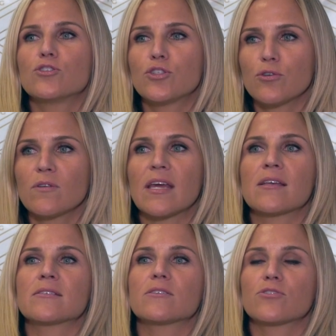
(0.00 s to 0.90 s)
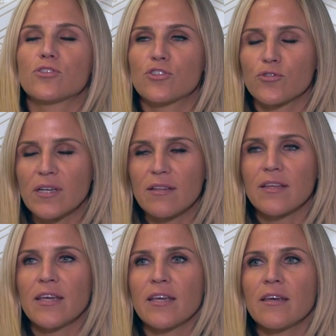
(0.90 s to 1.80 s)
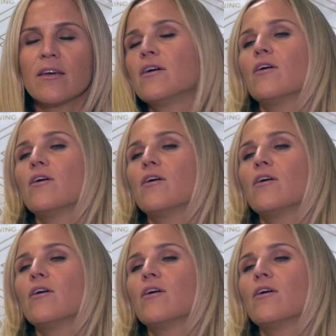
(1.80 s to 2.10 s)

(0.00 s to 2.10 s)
2 days strictly